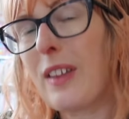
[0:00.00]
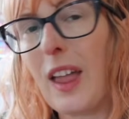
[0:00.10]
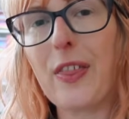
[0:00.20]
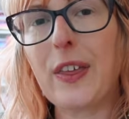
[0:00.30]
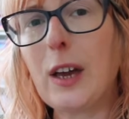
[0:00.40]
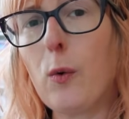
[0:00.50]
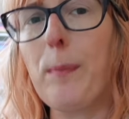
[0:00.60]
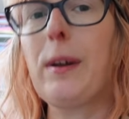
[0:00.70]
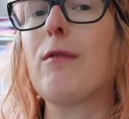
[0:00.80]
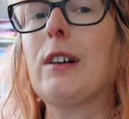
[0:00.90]
Think it would
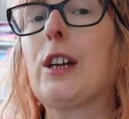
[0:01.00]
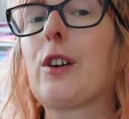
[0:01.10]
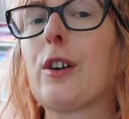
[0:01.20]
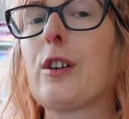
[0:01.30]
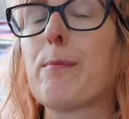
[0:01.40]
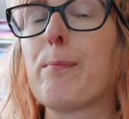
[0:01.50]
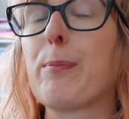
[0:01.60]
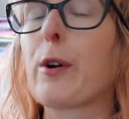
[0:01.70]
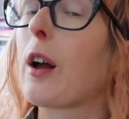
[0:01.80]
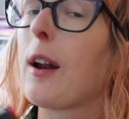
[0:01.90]
be a really good
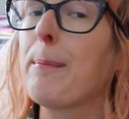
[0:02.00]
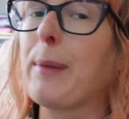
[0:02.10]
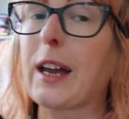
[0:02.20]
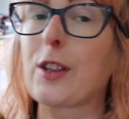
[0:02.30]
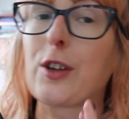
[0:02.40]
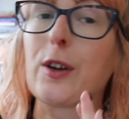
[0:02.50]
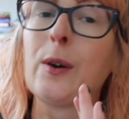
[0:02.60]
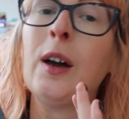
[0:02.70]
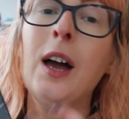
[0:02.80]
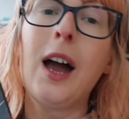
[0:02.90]
book club pick too.